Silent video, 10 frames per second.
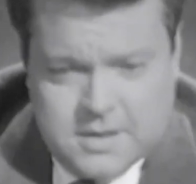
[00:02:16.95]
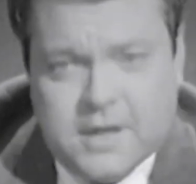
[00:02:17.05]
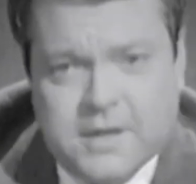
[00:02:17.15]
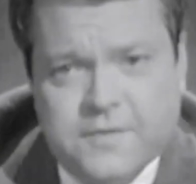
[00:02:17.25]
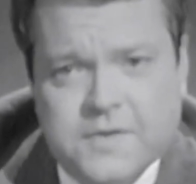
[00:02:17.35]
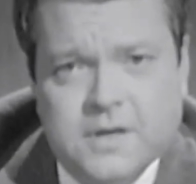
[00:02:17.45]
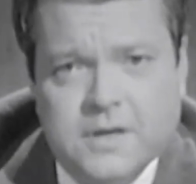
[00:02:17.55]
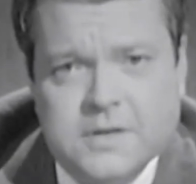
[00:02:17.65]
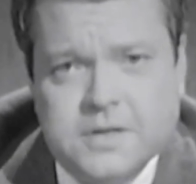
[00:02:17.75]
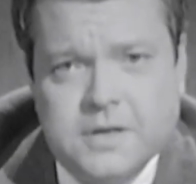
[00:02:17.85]
kind of thing
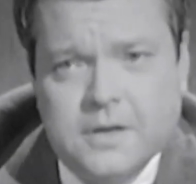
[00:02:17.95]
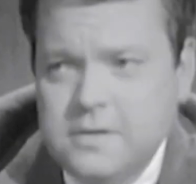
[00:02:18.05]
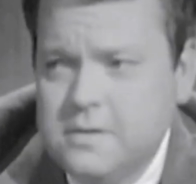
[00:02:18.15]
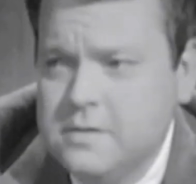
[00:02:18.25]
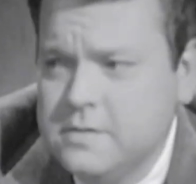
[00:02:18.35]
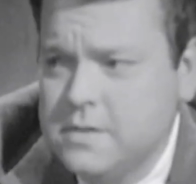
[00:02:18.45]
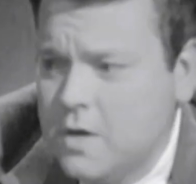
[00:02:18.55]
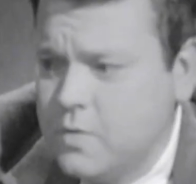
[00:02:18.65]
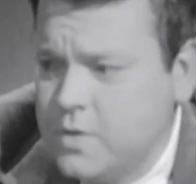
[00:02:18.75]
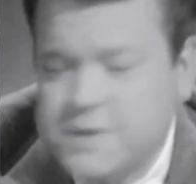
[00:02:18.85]
that
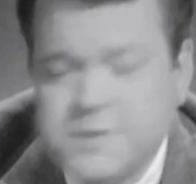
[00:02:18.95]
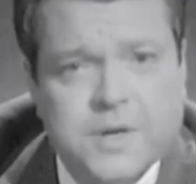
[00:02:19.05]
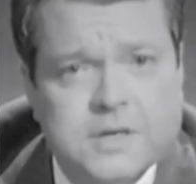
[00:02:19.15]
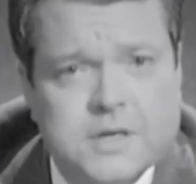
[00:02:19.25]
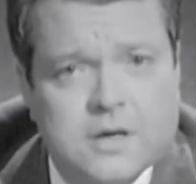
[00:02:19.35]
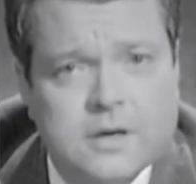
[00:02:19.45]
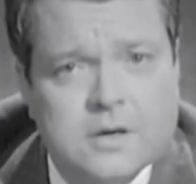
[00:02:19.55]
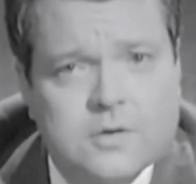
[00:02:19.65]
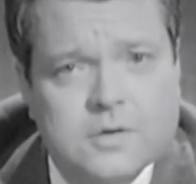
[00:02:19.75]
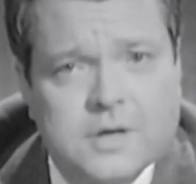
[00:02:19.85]
now we expect to
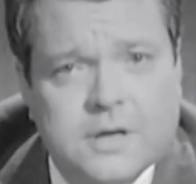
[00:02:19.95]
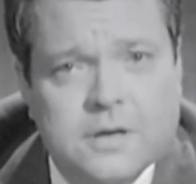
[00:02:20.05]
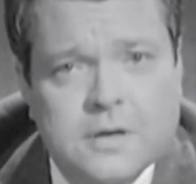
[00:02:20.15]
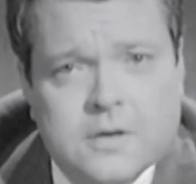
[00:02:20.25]
hear only